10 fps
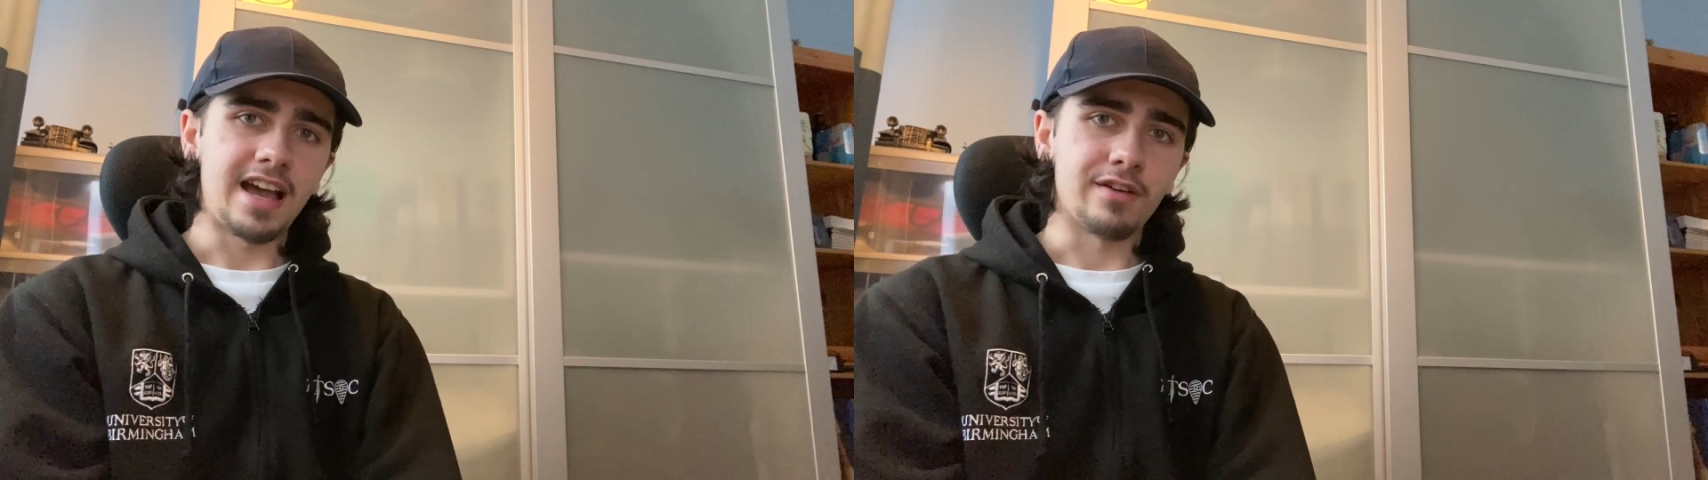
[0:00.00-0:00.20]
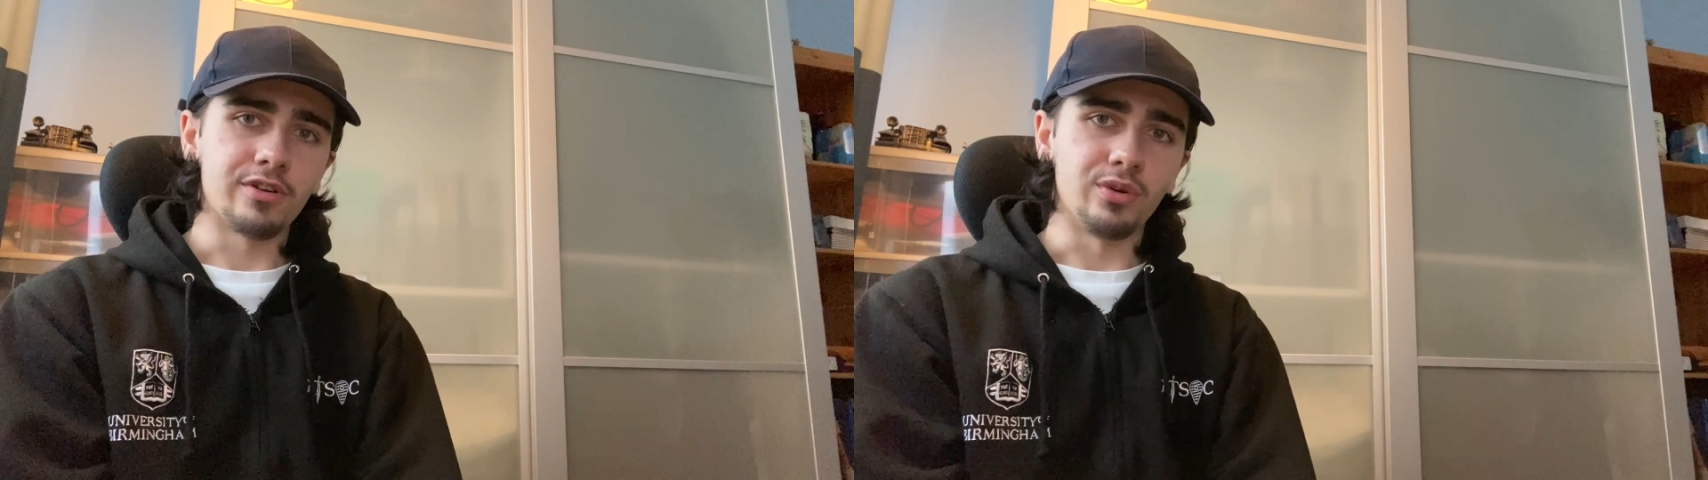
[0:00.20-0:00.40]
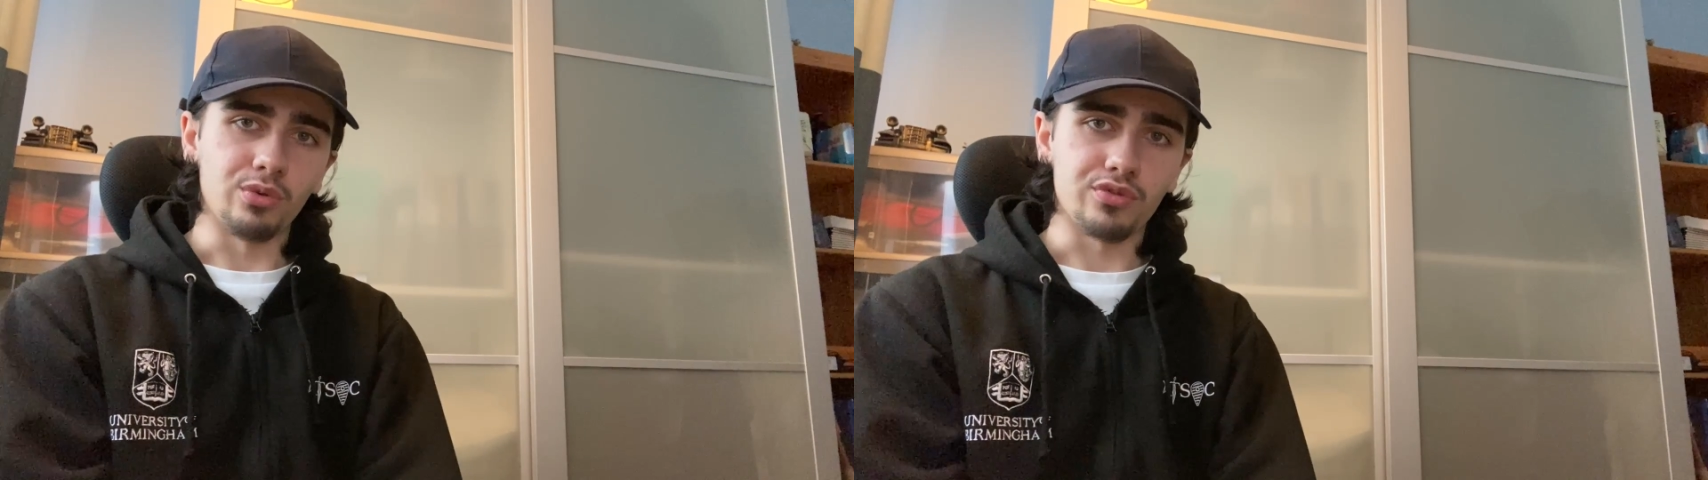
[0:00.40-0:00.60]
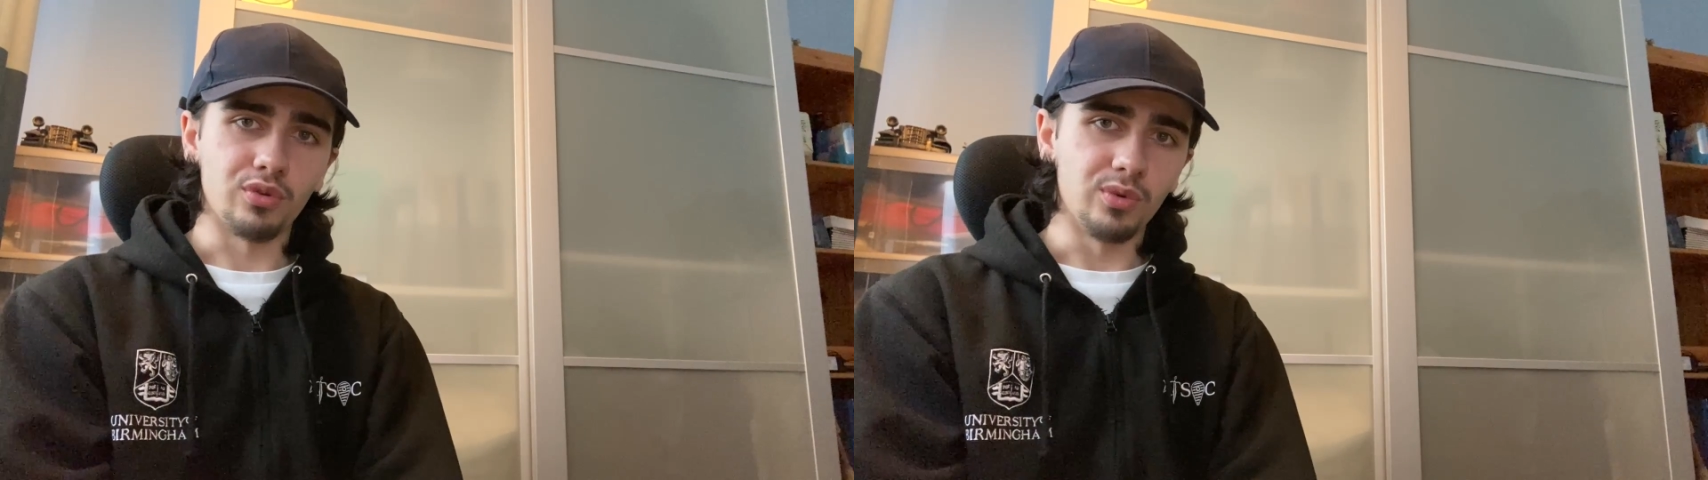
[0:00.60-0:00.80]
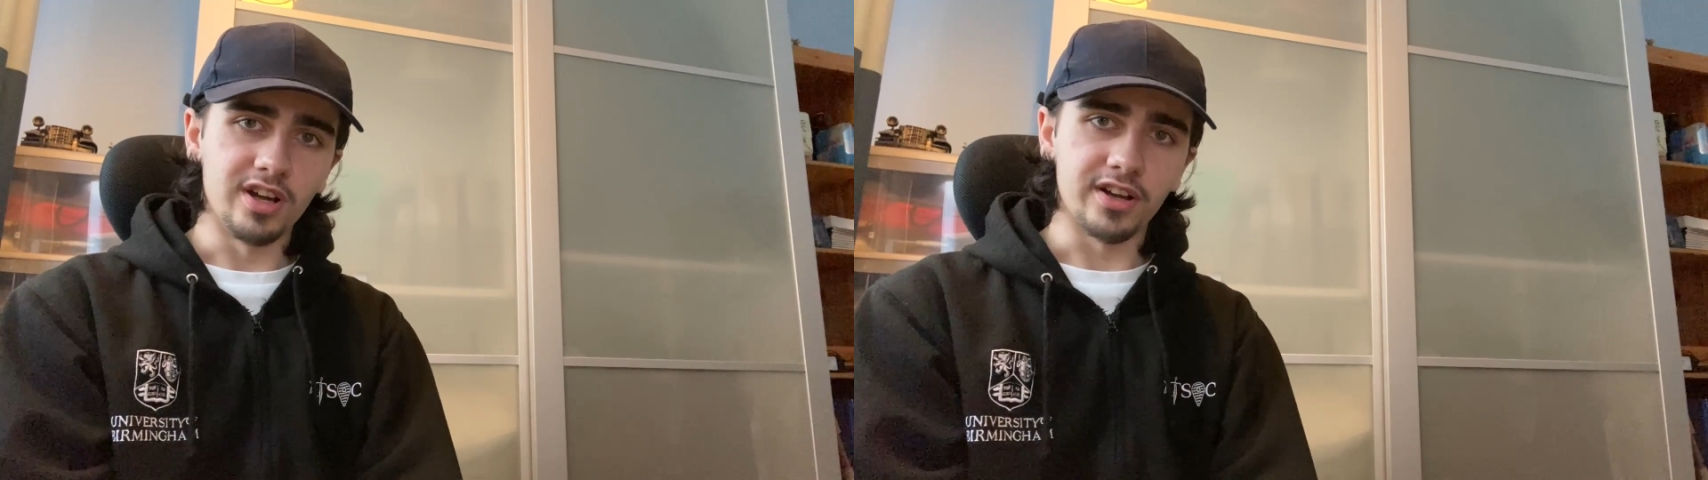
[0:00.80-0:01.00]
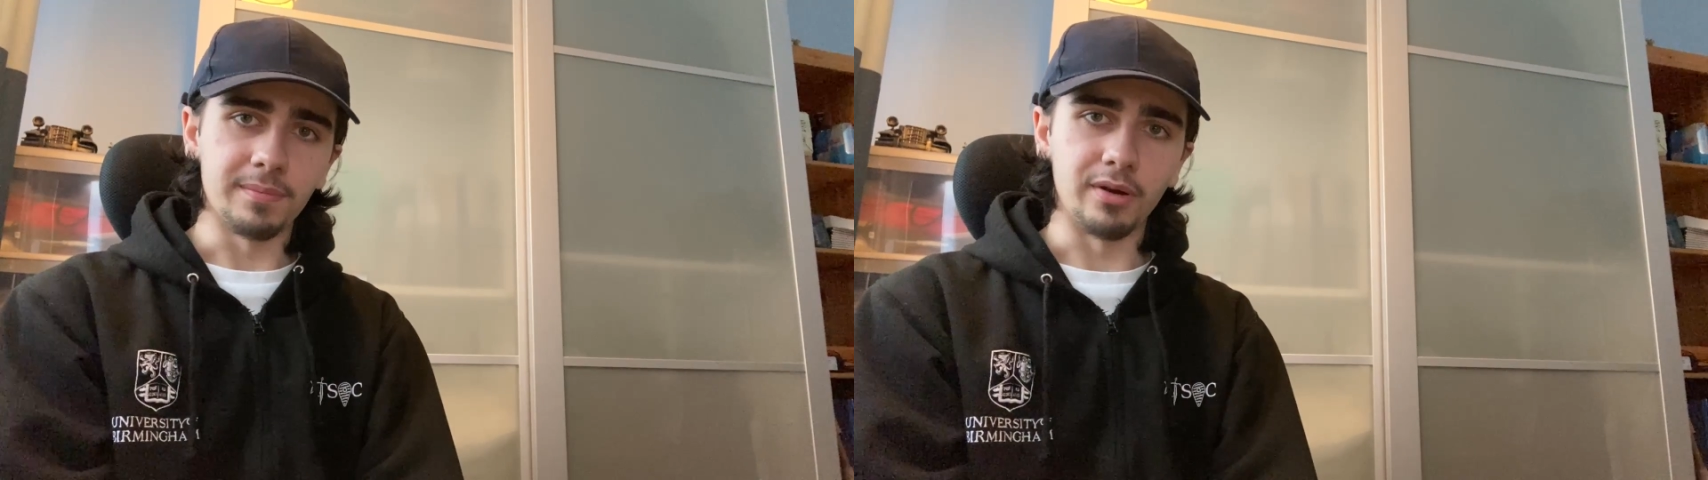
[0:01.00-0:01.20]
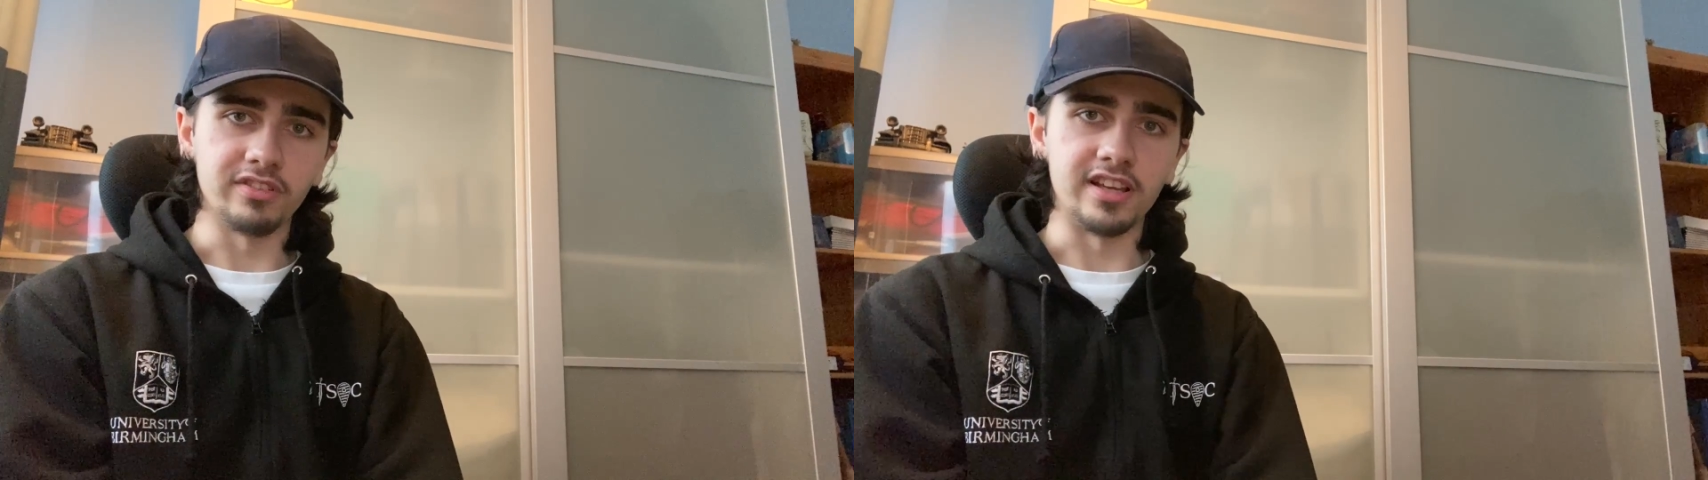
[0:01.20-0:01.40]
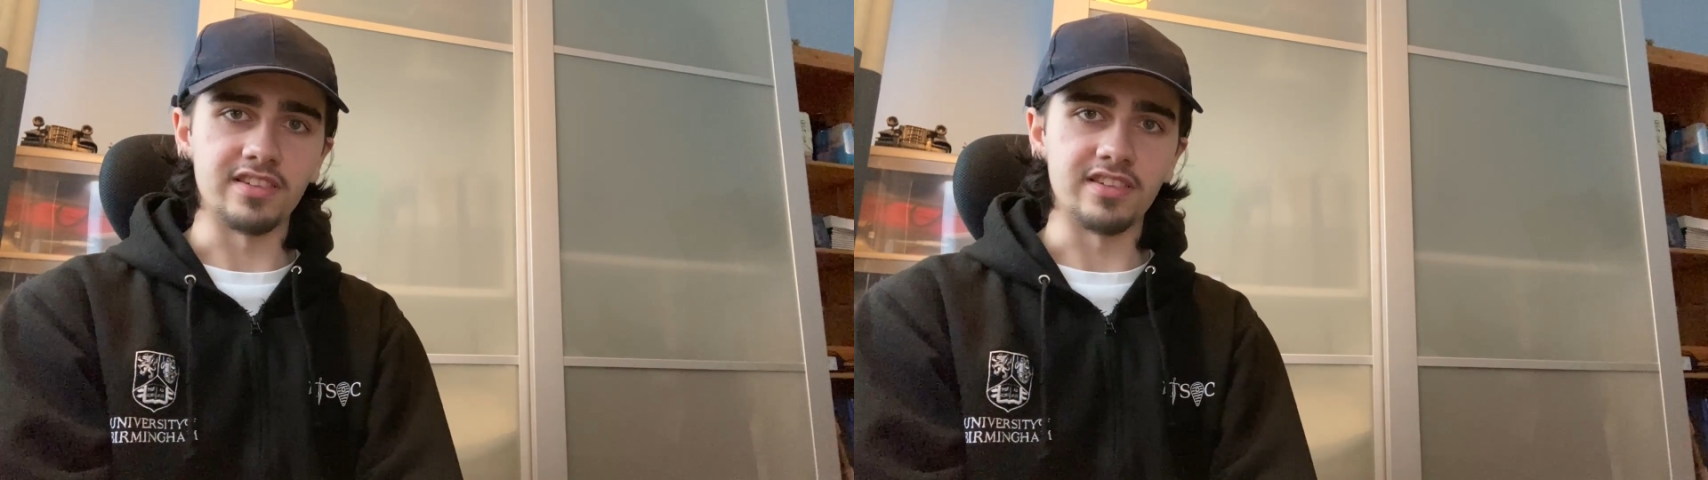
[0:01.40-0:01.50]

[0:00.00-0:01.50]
agricultural work mostly,